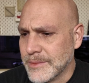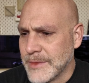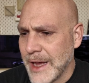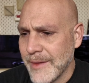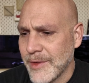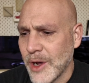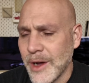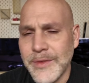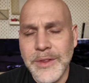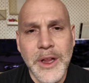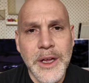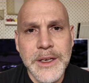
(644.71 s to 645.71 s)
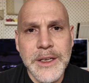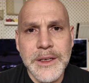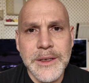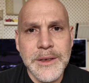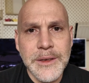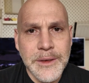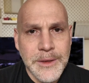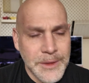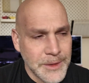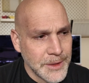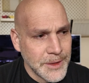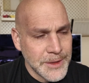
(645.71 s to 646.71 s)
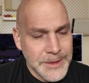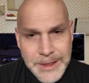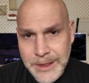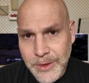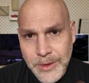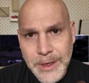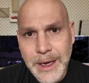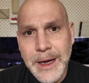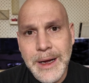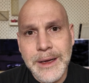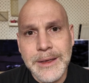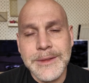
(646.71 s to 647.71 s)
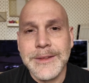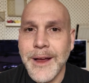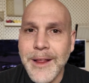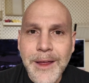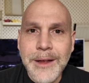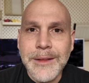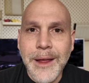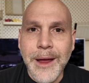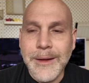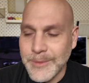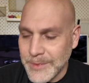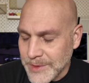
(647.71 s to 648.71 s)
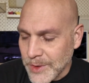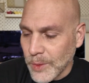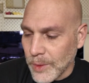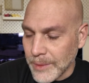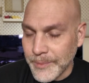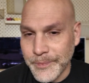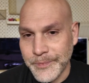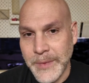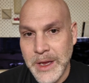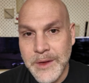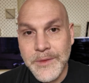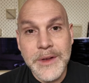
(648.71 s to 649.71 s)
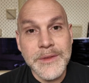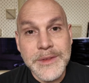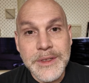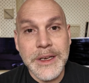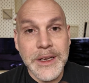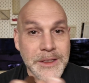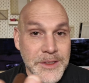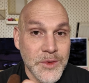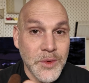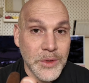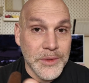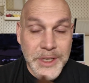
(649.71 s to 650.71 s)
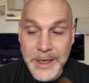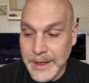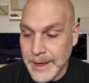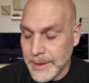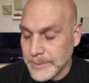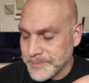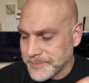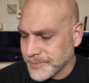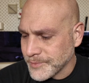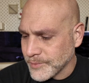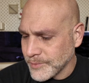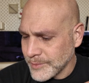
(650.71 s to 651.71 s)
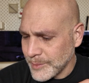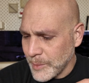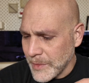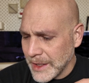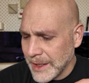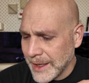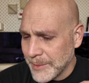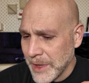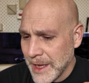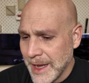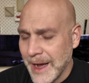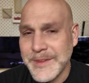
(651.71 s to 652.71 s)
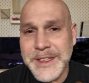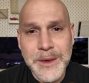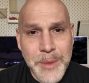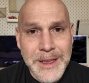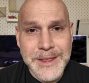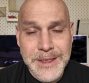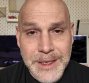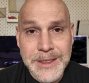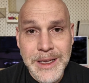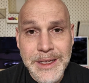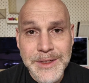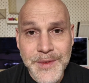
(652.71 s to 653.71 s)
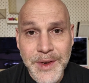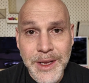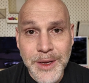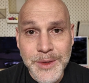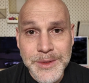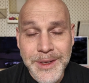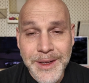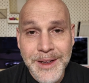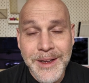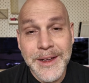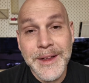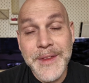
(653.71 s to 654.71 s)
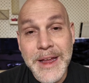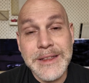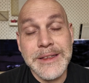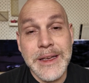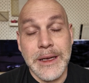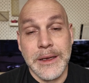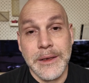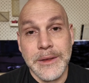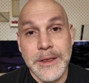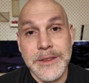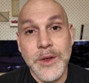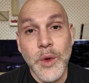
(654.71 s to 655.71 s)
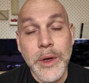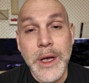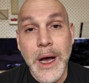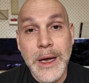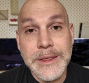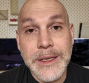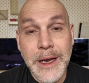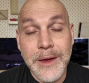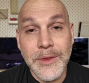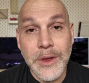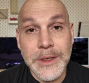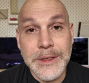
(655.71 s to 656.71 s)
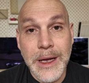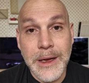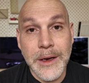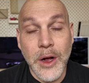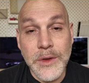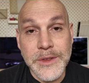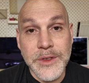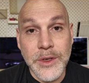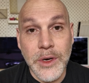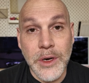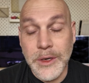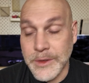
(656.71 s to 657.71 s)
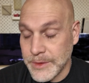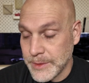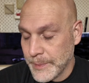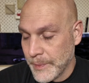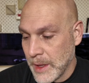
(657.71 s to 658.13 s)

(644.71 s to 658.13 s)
Davidoff London dealer guys. I like that. It's cool. If you haven't seen it, it's cool. Check it out. I've seen about 6 of his videos. That's it. That's the only content I've looked at on cigars.